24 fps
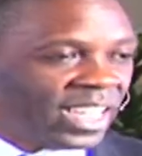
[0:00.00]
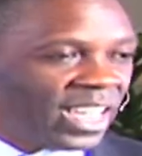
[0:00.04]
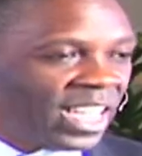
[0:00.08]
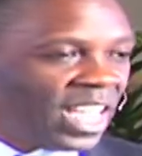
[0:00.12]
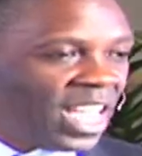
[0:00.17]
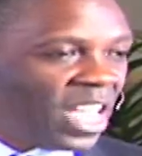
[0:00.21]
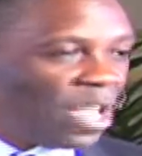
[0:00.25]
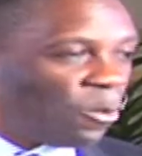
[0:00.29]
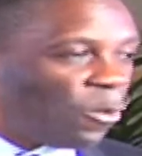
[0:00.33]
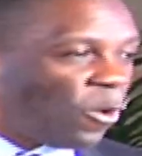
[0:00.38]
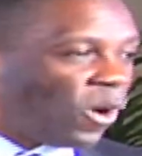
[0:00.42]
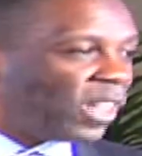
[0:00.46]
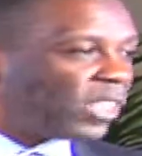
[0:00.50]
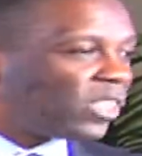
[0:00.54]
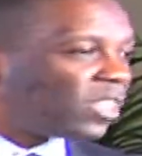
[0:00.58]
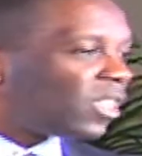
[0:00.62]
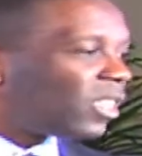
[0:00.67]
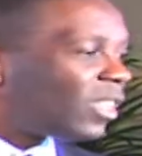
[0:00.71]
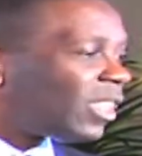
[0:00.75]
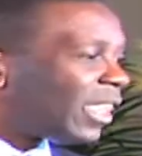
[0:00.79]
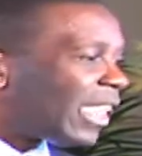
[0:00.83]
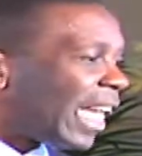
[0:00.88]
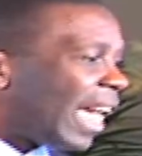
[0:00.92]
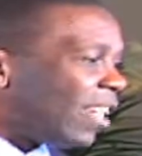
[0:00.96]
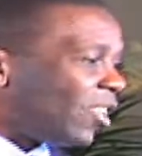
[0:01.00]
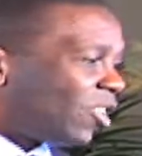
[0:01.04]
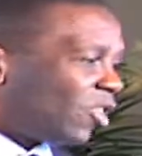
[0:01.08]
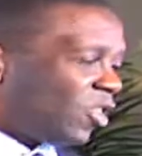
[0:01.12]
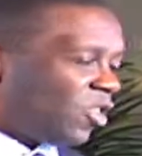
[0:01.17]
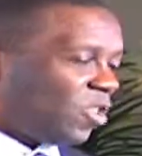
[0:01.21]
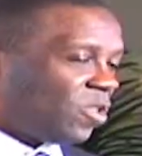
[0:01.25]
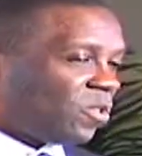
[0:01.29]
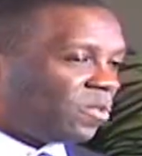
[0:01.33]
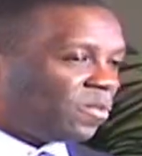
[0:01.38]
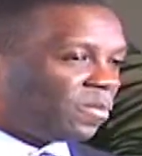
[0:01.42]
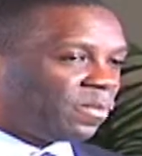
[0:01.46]
He wants to test
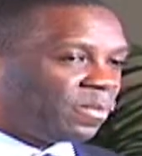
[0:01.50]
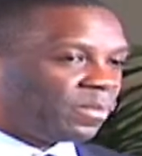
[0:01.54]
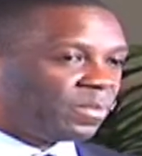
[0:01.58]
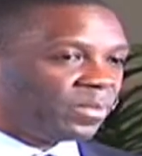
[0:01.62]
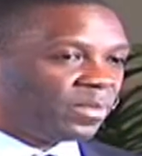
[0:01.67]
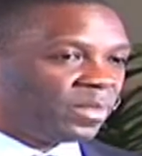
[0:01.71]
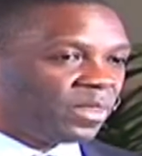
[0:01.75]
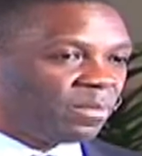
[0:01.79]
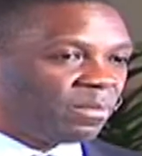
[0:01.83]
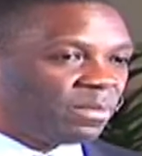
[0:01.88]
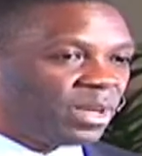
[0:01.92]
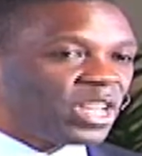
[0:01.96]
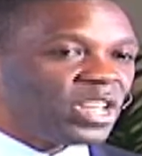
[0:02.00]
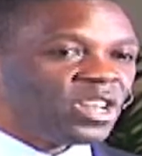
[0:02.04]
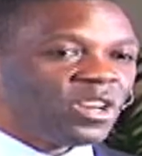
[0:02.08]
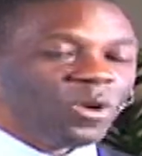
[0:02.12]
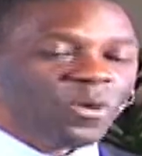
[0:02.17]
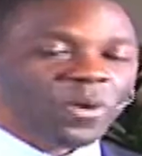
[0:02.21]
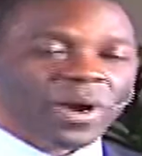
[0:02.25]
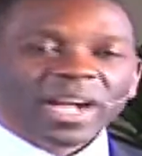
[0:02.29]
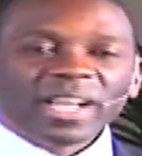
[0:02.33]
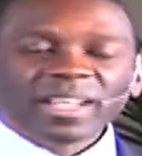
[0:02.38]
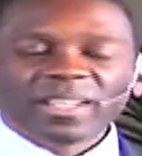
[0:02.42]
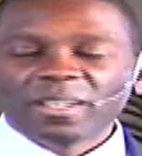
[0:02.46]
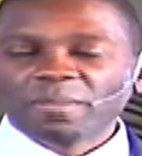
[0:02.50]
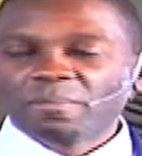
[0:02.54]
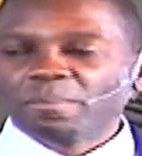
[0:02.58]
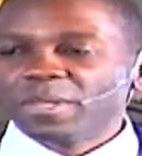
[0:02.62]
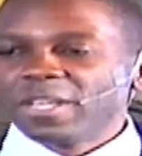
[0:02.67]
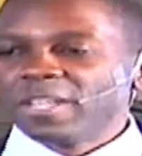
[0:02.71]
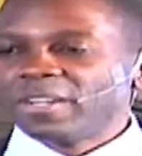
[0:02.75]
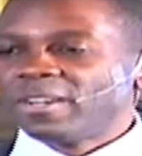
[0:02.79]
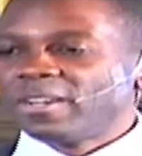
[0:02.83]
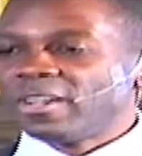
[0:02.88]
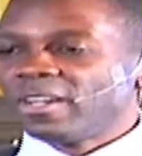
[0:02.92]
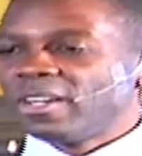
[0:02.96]
you. But you know what,
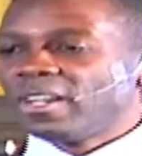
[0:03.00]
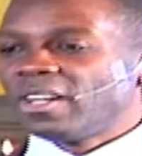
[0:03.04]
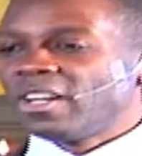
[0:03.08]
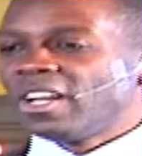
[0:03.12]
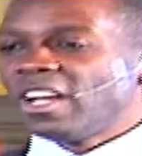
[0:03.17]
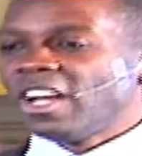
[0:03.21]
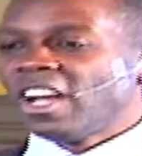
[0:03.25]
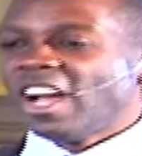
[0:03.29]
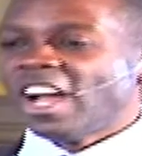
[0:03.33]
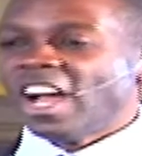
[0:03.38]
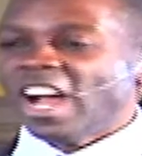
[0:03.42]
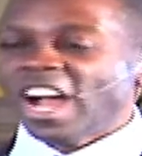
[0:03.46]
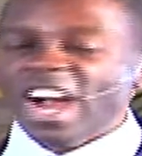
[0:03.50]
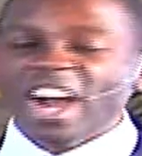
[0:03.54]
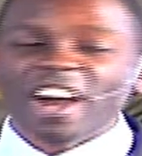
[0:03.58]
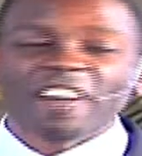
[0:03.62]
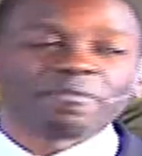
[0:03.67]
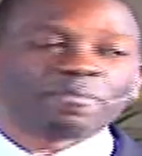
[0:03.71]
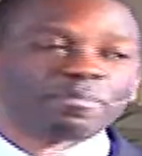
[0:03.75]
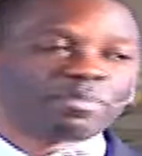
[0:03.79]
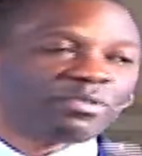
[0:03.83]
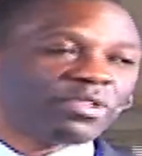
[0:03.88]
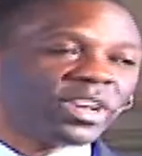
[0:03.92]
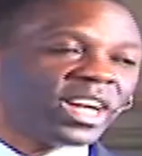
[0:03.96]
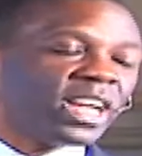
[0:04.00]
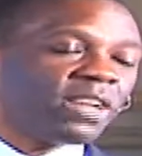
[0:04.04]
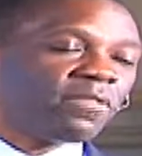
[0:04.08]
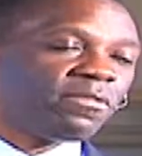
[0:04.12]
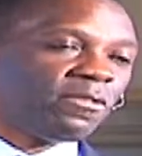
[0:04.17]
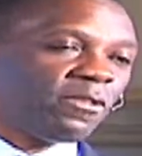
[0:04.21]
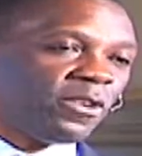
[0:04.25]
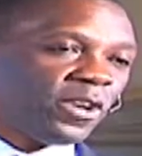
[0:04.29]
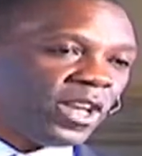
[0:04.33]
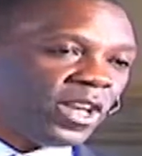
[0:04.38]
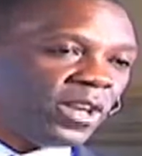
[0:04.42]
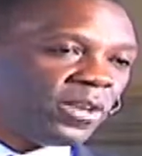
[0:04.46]
Peter? I've prayed
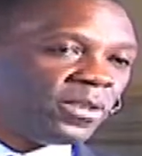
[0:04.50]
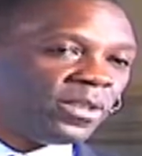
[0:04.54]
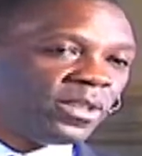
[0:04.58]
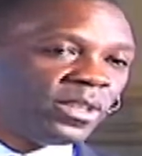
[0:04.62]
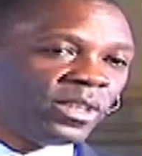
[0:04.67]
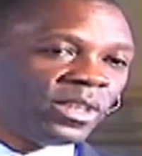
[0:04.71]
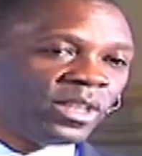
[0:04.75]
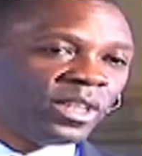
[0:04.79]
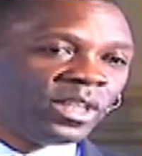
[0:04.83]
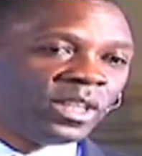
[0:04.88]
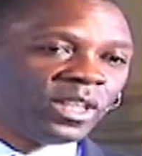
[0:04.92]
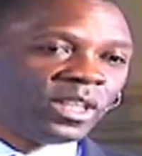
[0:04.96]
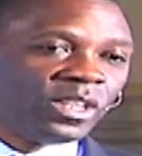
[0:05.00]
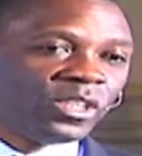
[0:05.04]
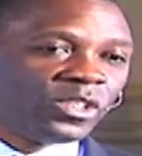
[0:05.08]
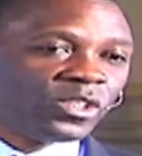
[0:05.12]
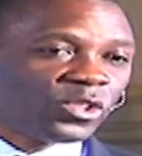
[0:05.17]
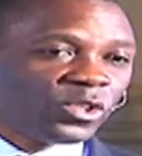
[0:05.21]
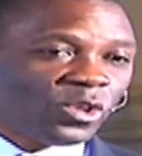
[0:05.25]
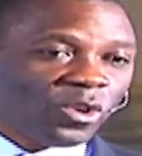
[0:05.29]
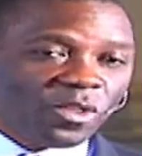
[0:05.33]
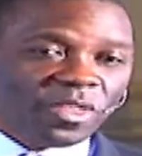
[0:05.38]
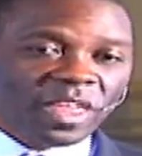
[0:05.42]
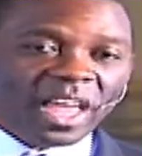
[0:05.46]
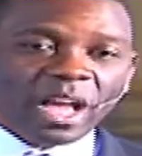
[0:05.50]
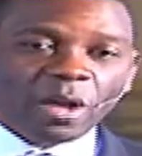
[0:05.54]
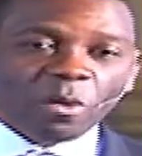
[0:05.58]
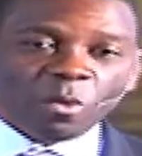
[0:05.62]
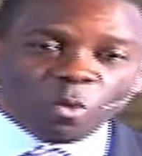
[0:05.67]
for you so that